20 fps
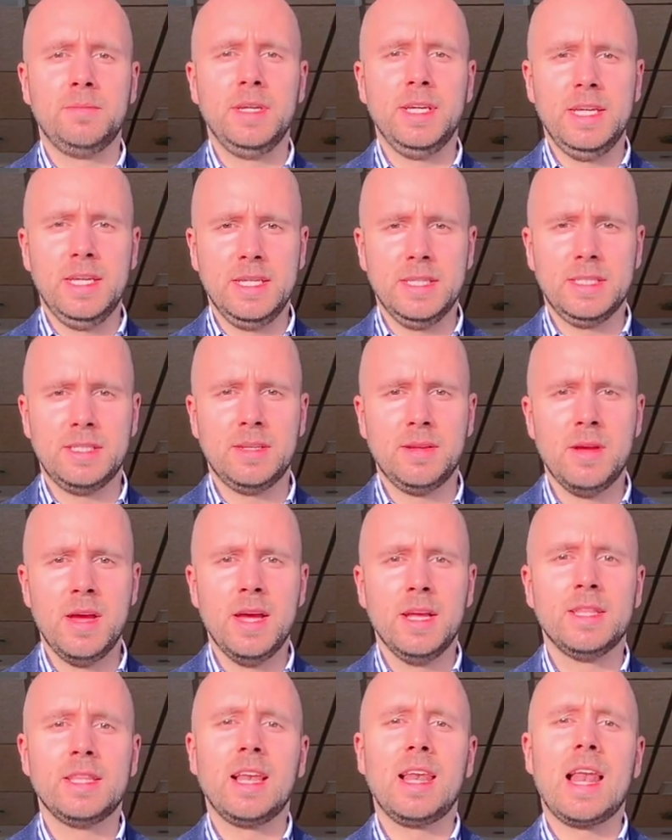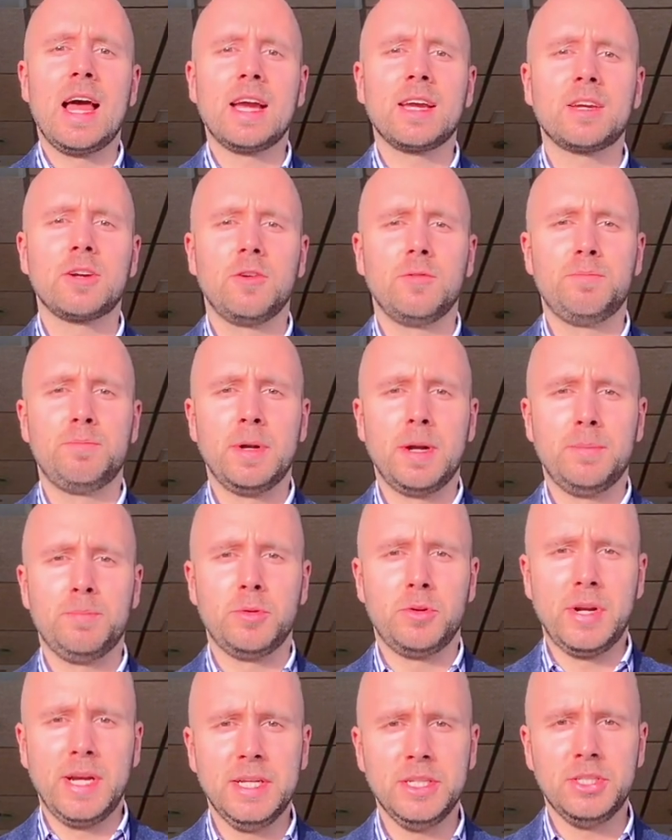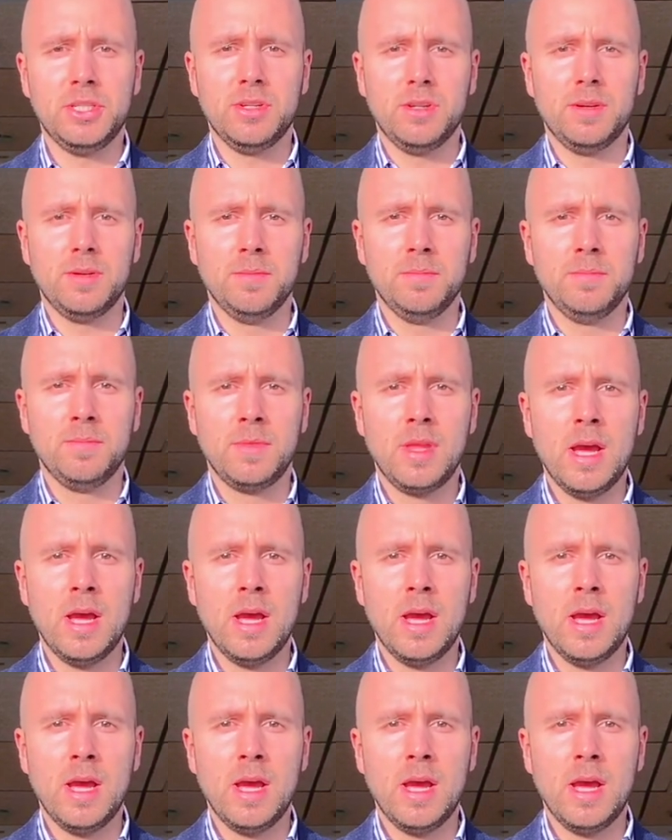is the lack of preparation.